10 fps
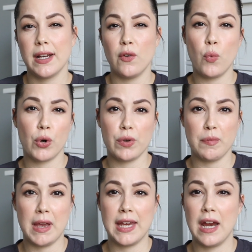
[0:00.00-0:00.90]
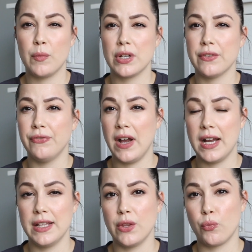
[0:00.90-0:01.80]
to kind of work with my camera to
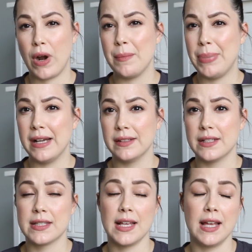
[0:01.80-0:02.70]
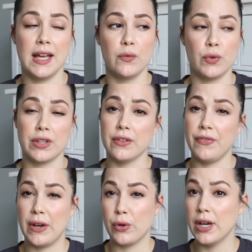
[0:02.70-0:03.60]
find the right balance and with the
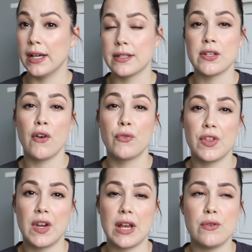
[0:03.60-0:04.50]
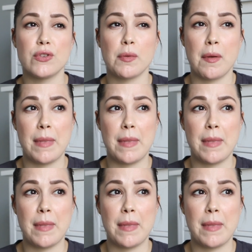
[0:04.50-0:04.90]
Final Cut software that I use on